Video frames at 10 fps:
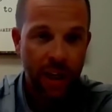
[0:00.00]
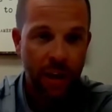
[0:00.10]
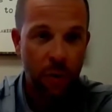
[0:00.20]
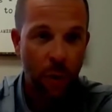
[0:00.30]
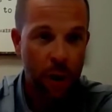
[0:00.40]

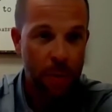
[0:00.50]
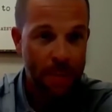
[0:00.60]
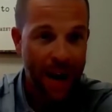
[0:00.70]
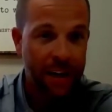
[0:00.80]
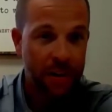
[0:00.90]
If you wanted to be
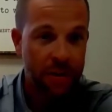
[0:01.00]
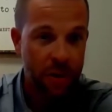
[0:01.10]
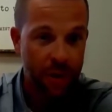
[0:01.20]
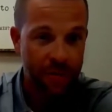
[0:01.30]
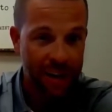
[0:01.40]
bankers,
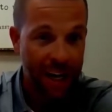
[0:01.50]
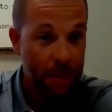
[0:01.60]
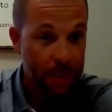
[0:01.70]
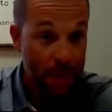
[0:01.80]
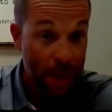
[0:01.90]
you would have signed
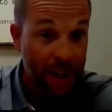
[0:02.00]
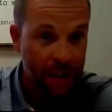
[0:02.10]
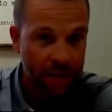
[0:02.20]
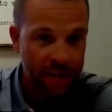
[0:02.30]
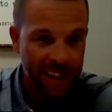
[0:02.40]
up to be
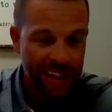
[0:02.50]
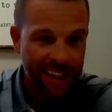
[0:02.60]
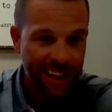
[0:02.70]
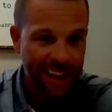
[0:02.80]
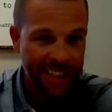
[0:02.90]
bankers.
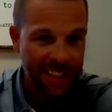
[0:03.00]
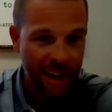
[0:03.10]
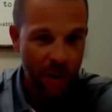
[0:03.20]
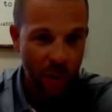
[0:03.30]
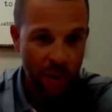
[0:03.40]
And
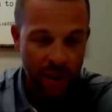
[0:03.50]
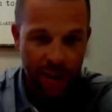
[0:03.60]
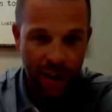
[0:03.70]
so